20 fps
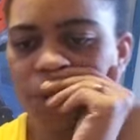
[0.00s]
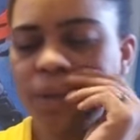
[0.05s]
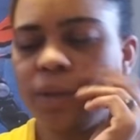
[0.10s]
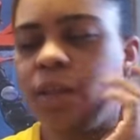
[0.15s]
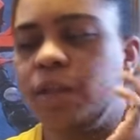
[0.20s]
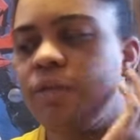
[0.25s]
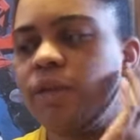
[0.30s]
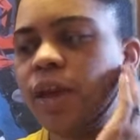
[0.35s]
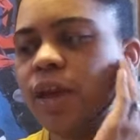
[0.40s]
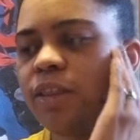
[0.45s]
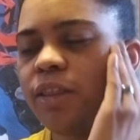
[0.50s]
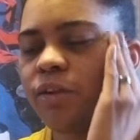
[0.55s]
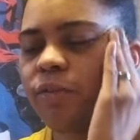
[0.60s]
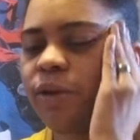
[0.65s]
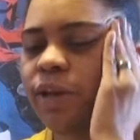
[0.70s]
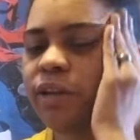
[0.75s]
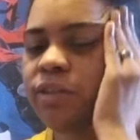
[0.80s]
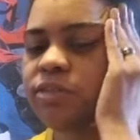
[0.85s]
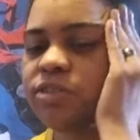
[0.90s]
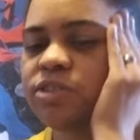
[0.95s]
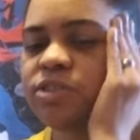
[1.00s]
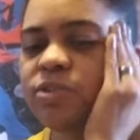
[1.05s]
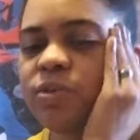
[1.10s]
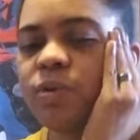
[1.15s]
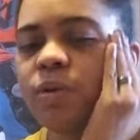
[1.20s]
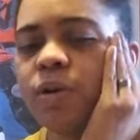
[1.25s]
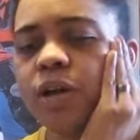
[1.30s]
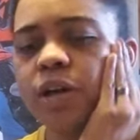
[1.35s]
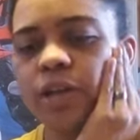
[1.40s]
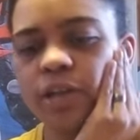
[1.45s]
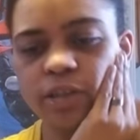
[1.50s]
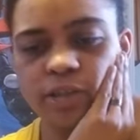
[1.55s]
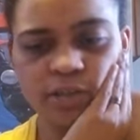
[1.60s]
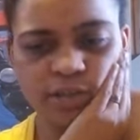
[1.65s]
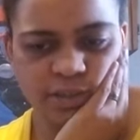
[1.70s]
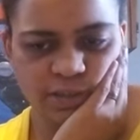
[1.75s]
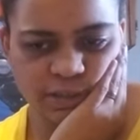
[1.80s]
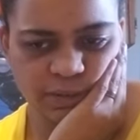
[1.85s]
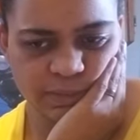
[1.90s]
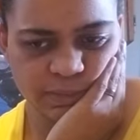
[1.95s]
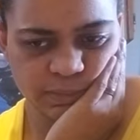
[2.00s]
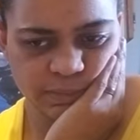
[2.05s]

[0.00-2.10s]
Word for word: Then we got the Queen of Swords.